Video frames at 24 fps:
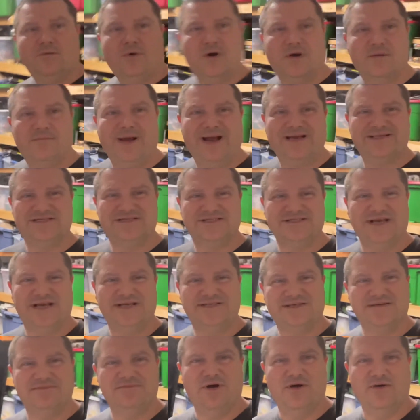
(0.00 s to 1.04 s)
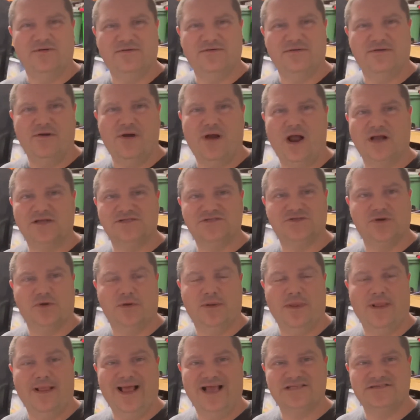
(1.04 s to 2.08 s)
Welcome back to JC Motive Garage. So in
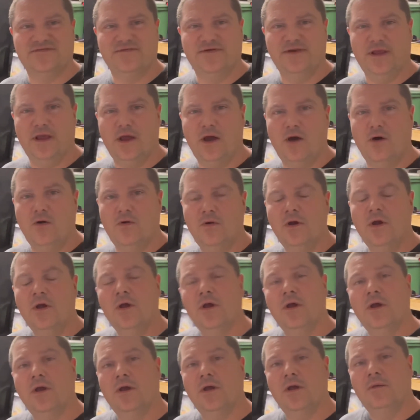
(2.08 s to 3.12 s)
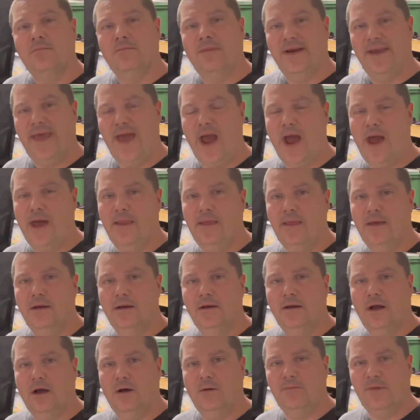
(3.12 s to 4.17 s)
the last video, my dad
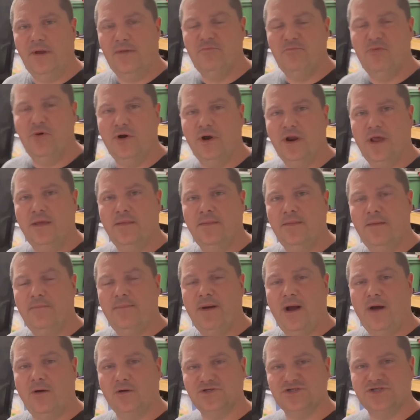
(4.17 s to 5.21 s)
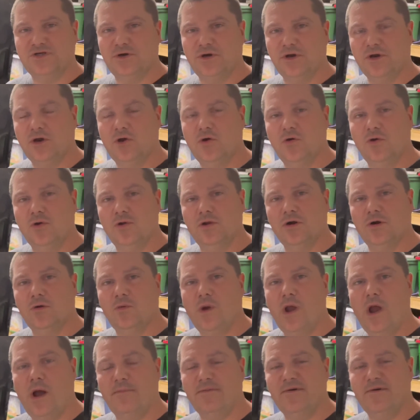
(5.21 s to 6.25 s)
helped me put in the power steering cooler.
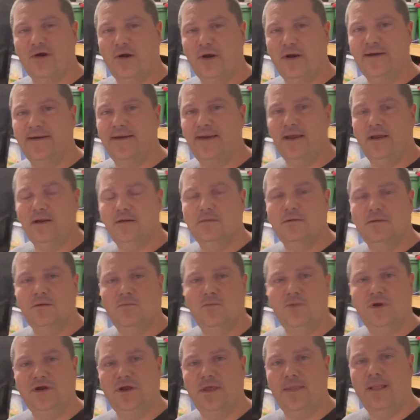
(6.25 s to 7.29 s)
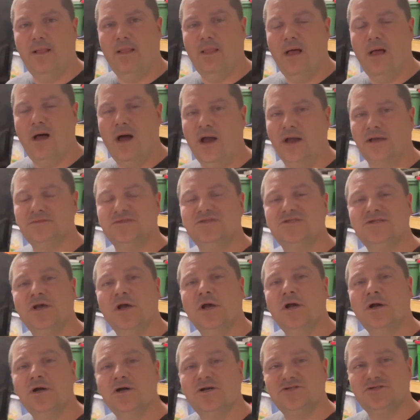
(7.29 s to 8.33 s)
We upgraded it. We did the lines.
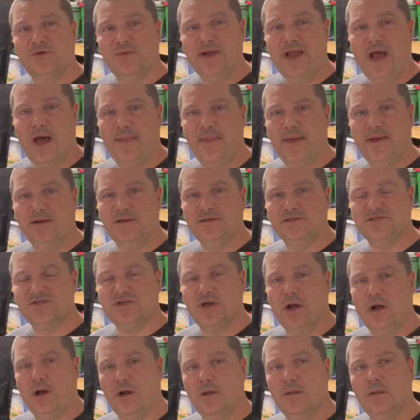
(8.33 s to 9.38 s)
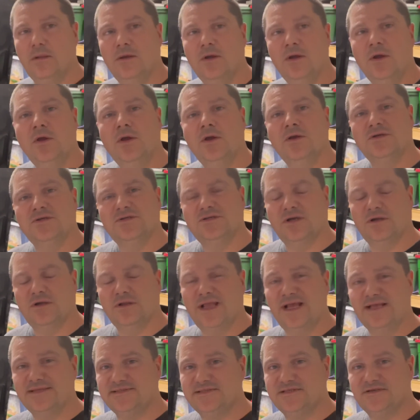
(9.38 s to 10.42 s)
So we got that installed. So
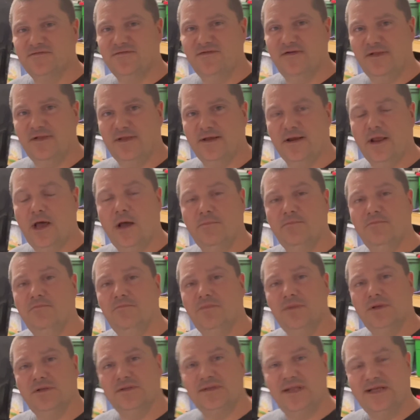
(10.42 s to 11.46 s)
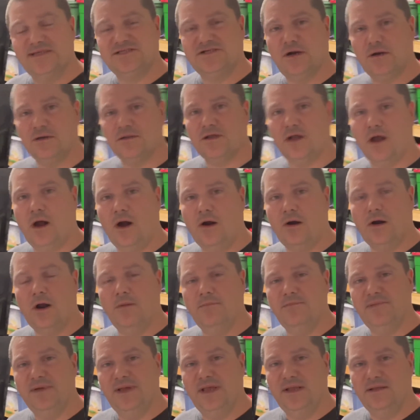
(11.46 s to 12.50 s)
let's fill it up. Let's start the car
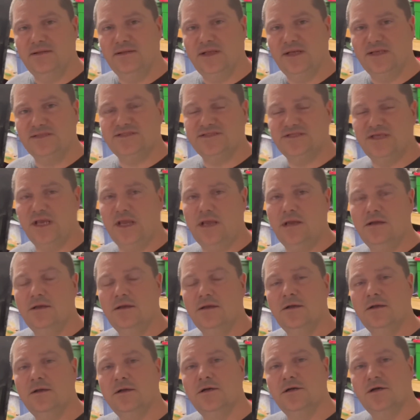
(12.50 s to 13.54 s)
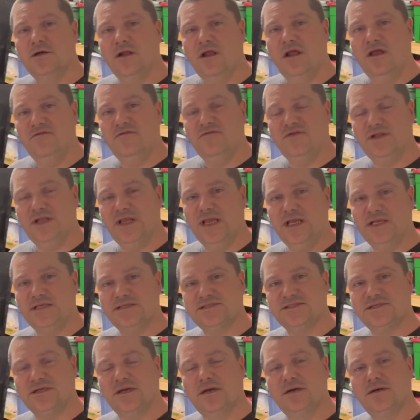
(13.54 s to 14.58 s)
up and let's see if it
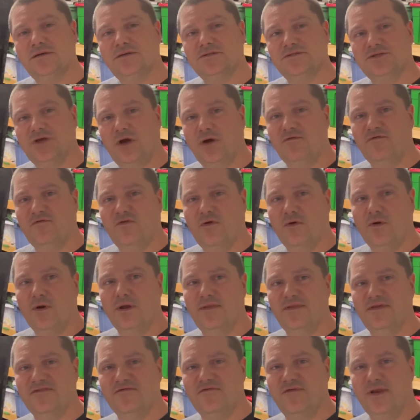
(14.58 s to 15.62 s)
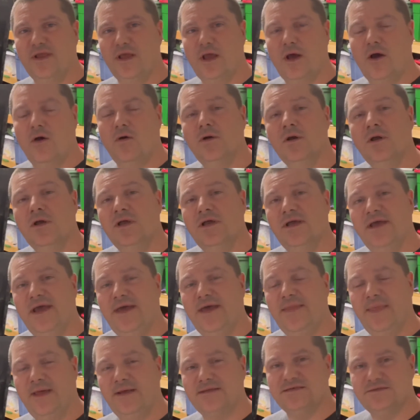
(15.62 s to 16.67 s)
leaks. So before we end this video, hit
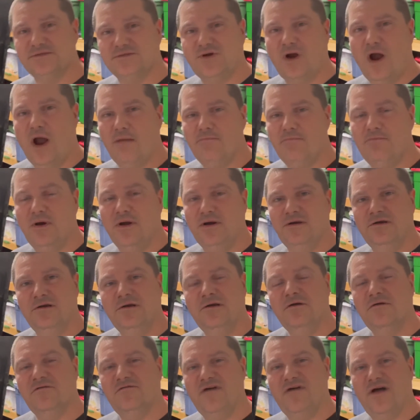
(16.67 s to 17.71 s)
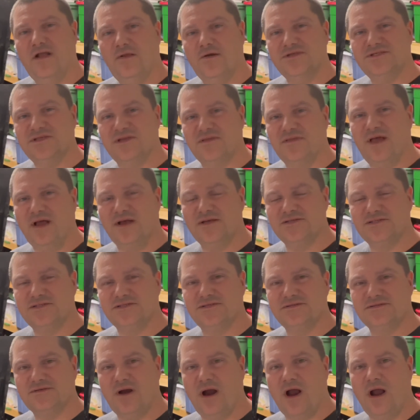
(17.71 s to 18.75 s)
that subscribe button. Follow us to 1,000
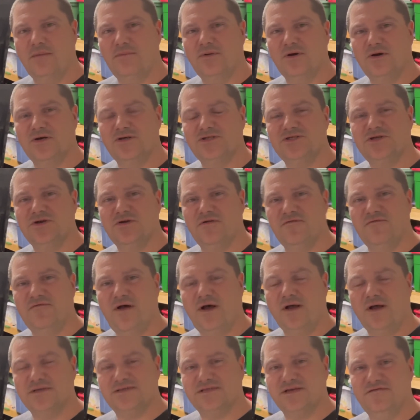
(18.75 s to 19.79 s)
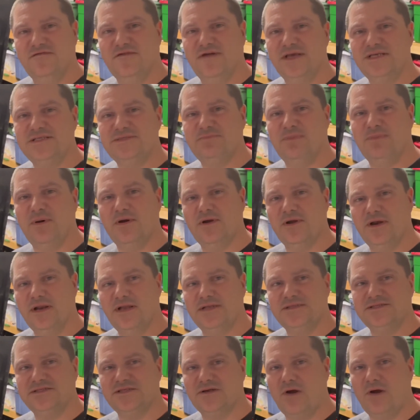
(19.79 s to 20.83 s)
subscribers. You can follow us on Facebook and
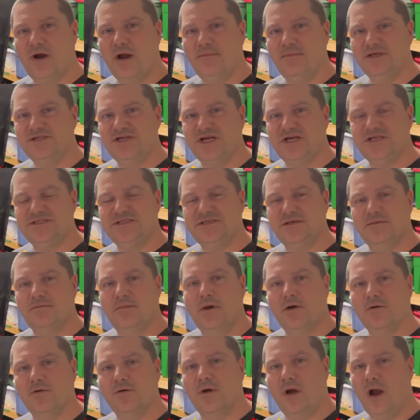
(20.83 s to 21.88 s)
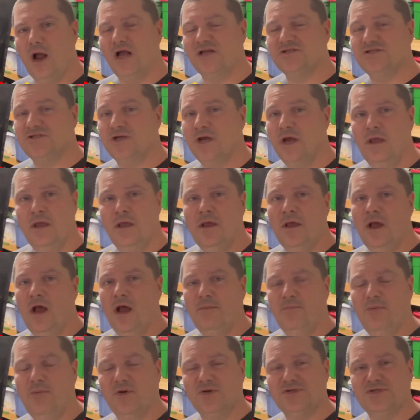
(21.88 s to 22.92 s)
Instagram at JC Motive Garage. I
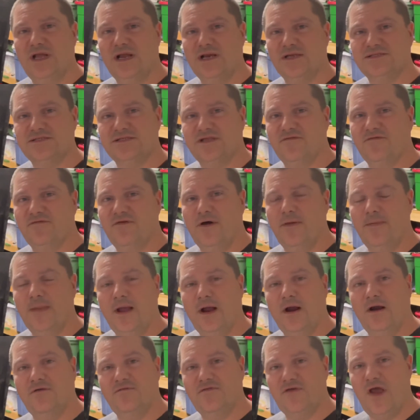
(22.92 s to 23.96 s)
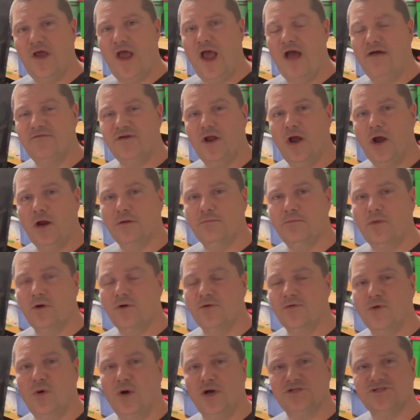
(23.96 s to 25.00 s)
post a lot of stuff on there. If you have any
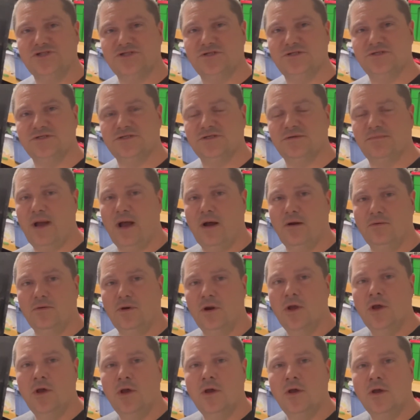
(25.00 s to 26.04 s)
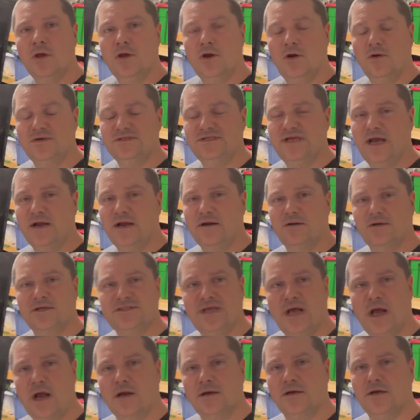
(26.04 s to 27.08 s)
automotive questions about, you know, Integras,
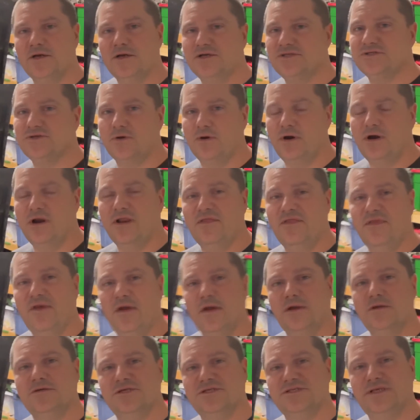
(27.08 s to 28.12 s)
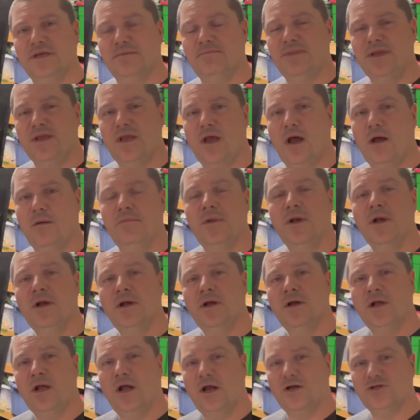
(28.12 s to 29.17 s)
Hondas, or anything, just hit me up.
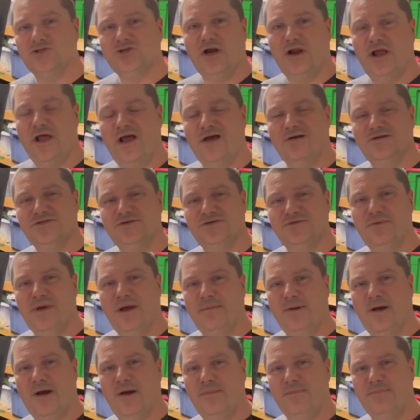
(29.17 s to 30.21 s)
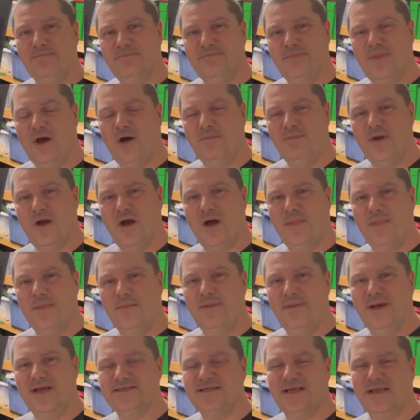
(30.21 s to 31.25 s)
I'll try to help you help out help you out the
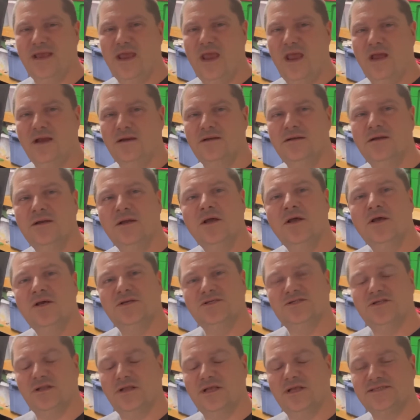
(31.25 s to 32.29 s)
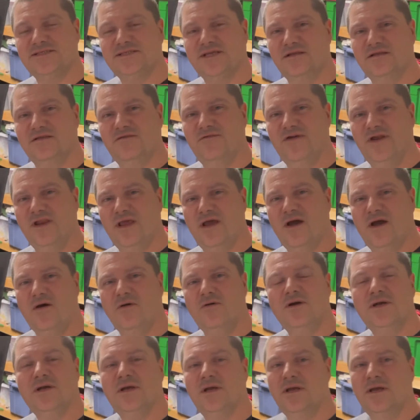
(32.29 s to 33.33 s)
best I can. So let's get in the
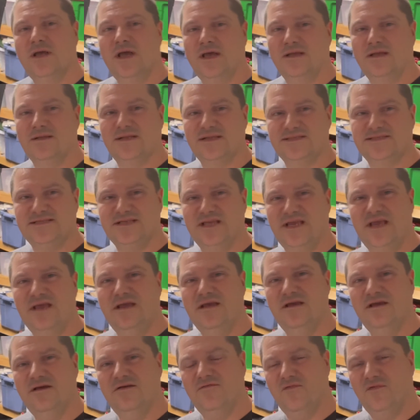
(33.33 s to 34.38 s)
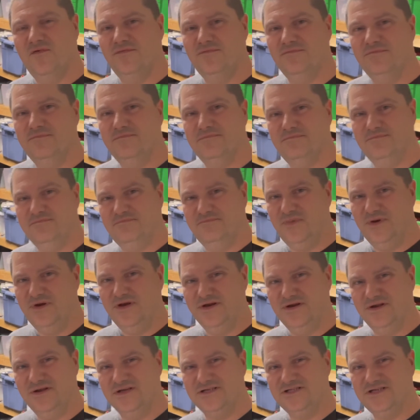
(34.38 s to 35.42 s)
video and let's see if we, if we
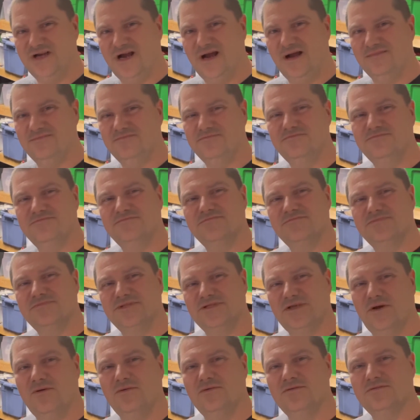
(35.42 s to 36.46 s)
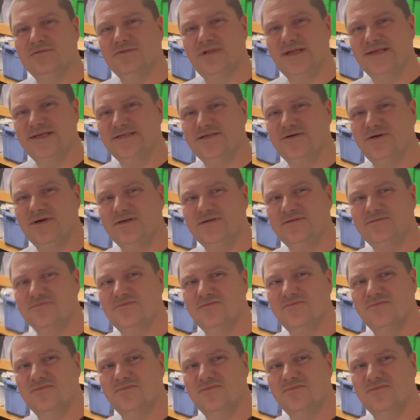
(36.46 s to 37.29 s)
did a good job. So let's do it.